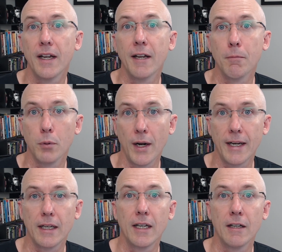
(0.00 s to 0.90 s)
and
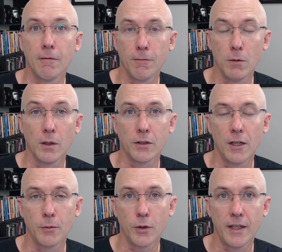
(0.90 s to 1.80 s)
break in
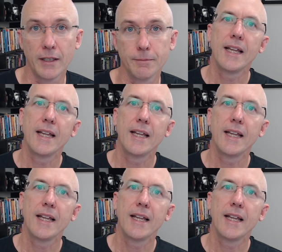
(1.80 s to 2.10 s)
real-time trading.